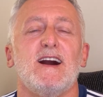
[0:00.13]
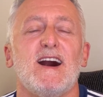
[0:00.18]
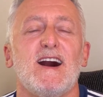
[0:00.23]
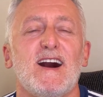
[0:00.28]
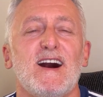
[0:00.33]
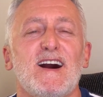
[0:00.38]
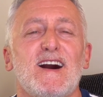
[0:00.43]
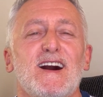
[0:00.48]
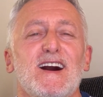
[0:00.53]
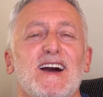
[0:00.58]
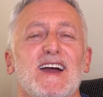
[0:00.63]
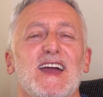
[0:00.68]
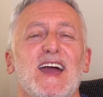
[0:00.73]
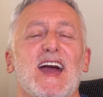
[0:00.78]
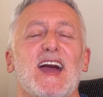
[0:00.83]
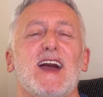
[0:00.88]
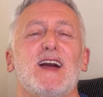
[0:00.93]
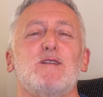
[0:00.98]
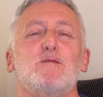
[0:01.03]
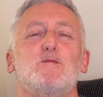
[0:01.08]
Hi
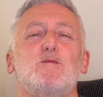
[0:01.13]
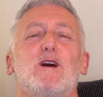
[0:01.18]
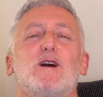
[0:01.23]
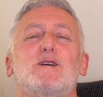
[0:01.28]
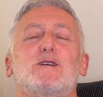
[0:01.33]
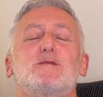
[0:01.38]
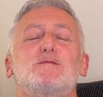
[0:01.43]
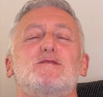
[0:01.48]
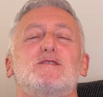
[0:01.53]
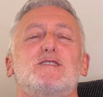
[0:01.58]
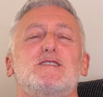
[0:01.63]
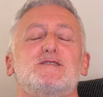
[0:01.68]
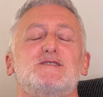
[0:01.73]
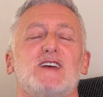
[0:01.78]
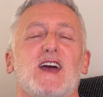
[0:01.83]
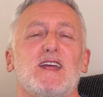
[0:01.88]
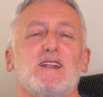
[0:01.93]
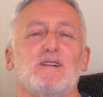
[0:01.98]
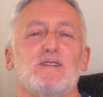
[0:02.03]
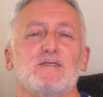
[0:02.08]
and welcome to the
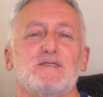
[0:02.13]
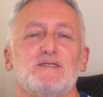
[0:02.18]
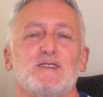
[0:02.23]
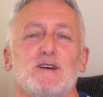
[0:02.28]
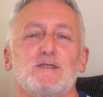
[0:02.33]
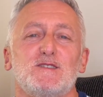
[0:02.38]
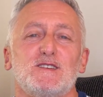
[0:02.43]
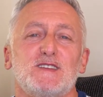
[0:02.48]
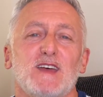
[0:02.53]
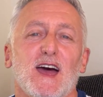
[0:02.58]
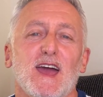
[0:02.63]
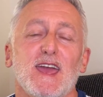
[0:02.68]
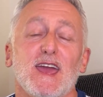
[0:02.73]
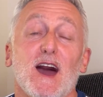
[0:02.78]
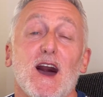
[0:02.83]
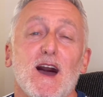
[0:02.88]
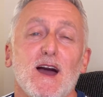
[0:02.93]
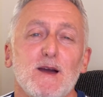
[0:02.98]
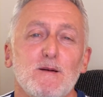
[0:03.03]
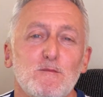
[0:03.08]
channel. So today
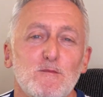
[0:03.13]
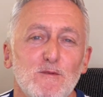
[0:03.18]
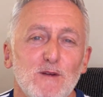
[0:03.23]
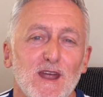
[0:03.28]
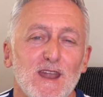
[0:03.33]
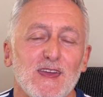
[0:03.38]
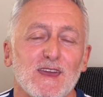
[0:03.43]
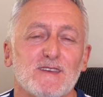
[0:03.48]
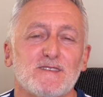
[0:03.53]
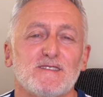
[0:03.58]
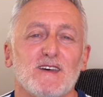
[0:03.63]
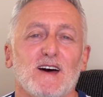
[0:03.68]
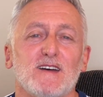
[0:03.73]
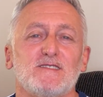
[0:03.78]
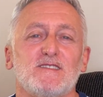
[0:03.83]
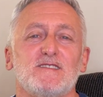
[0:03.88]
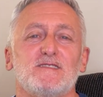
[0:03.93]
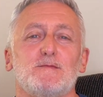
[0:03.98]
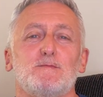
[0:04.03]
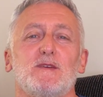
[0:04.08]
I am really
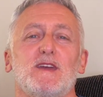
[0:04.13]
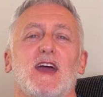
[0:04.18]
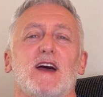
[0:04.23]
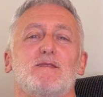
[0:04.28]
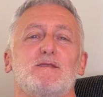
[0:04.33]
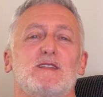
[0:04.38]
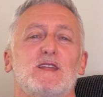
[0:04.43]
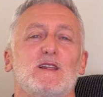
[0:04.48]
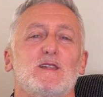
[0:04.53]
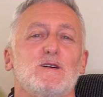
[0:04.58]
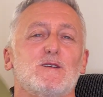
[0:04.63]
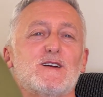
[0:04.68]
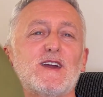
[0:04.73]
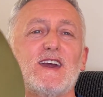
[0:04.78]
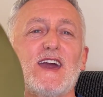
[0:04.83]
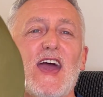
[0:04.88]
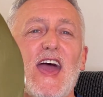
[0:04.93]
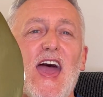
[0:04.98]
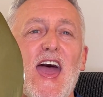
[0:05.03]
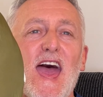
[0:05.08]
excited to be having a look
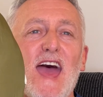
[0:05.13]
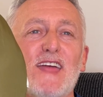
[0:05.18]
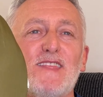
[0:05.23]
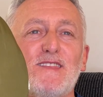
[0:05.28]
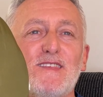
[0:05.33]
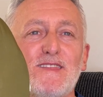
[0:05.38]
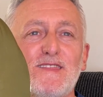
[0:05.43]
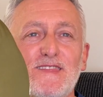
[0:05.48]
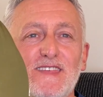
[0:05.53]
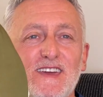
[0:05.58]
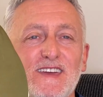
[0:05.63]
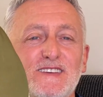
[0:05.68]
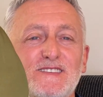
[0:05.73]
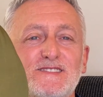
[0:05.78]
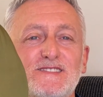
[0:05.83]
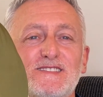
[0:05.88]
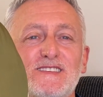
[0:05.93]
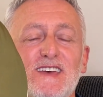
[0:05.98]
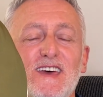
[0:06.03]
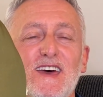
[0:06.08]
at
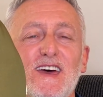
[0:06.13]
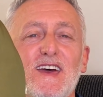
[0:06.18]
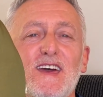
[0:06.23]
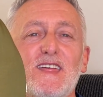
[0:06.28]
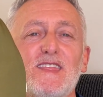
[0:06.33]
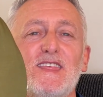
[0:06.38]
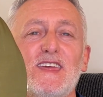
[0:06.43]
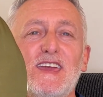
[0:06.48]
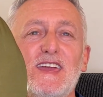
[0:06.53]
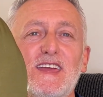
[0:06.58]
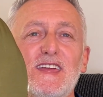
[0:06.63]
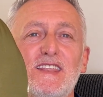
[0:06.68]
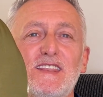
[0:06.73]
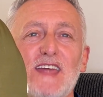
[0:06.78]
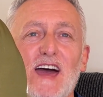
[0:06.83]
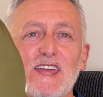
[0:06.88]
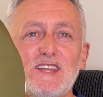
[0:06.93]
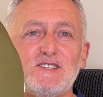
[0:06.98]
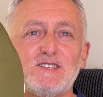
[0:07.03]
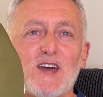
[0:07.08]
this, the
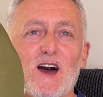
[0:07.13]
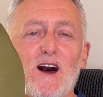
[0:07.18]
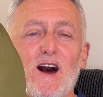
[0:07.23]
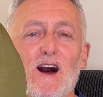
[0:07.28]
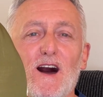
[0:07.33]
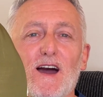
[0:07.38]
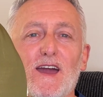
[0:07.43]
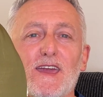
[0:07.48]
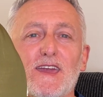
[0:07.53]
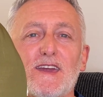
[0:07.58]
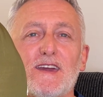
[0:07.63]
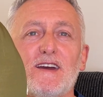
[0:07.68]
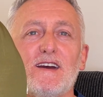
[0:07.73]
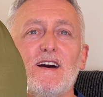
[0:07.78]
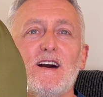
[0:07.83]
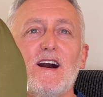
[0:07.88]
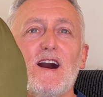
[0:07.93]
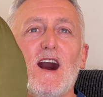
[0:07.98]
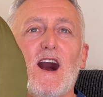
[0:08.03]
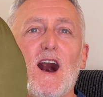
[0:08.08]
Nature Hike
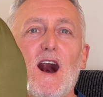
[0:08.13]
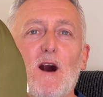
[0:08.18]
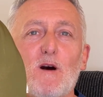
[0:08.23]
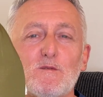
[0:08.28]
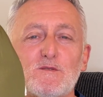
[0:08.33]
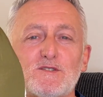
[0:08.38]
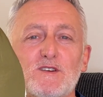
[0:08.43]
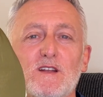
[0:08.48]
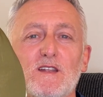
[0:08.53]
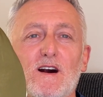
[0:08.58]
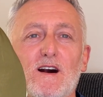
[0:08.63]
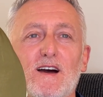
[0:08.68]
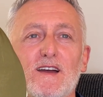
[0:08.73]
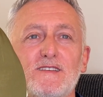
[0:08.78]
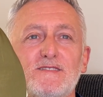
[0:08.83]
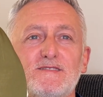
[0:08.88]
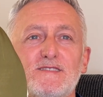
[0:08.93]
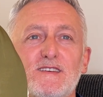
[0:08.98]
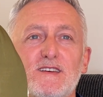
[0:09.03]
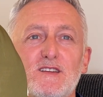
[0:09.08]

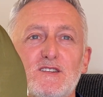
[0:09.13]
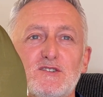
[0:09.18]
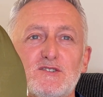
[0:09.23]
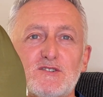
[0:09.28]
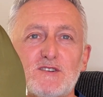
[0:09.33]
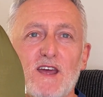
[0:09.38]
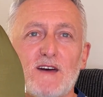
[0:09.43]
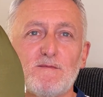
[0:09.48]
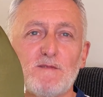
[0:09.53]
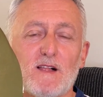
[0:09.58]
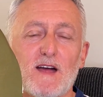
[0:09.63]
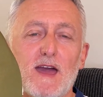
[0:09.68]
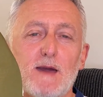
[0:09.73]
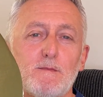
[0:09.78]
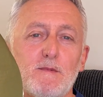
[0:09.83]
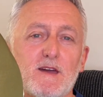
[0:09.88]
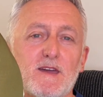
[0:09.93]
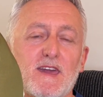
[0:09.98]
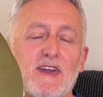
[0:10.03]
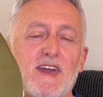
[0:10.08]
ultralight travel
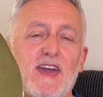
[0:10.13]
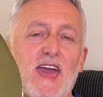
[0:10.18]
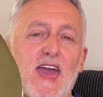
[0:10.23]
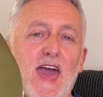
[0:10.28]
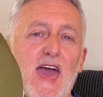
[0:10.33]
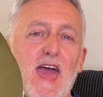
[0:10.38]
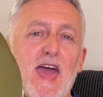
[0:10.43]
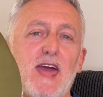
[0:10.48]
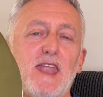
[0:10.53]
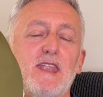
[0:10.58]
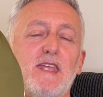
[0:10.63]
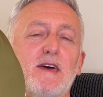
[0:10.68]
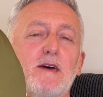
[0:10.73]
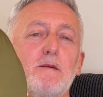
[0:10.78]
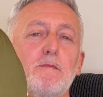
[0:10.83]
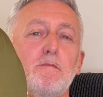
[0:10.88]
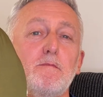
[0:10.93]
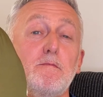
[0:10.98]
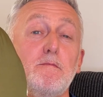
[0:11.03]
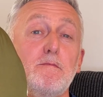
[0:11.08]
hammock and
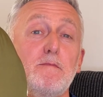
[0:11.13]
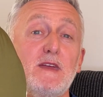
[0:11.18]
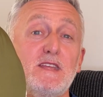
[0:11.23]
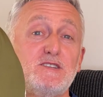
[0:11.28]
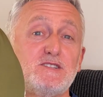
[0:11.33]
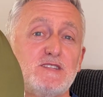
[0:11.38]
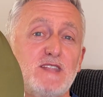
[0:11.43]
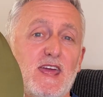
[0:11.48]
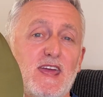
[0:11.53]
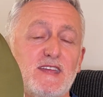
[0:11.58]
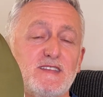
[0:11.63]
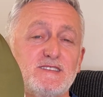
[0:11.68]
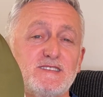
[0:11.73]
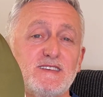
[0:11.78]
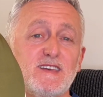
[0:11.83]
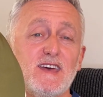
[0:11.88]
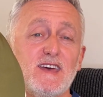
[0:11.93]
midge net,